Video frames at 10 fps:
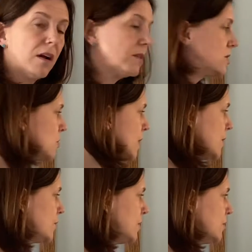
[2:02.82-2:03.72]
a square
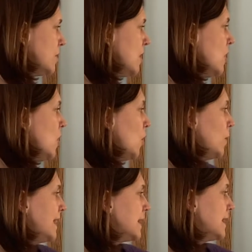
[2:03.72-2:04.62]
root,
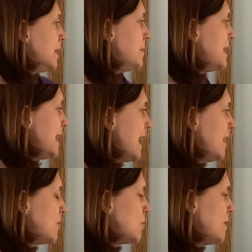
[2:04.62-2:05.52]
we
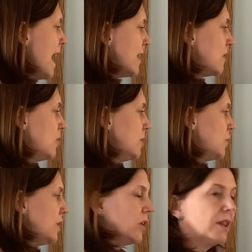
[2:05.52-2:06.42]
eliminate the radical and
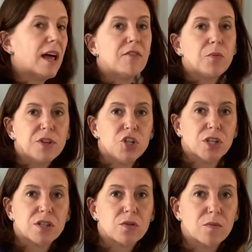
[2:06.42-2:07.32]
we are left with
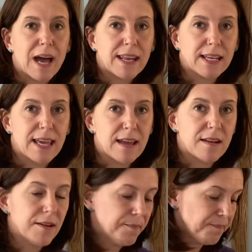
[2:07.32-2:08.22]
just the
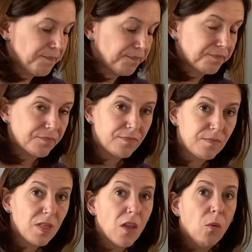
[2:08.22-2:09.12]
radicand.
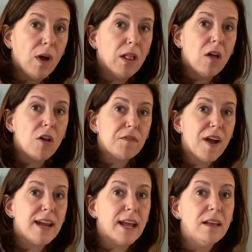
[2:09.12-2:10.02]
Well, on
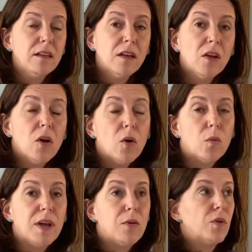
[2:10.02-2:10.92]
Friday,
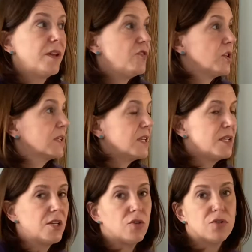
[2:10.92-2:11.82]
we would have just
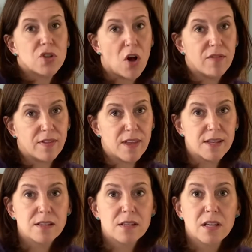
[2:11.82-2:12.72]
continued solving
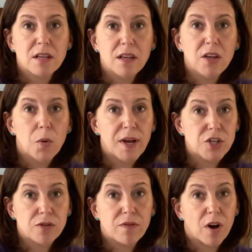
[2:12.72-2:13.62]
this
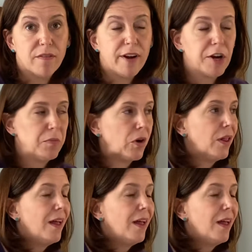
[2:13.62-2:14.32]
equation for our variable.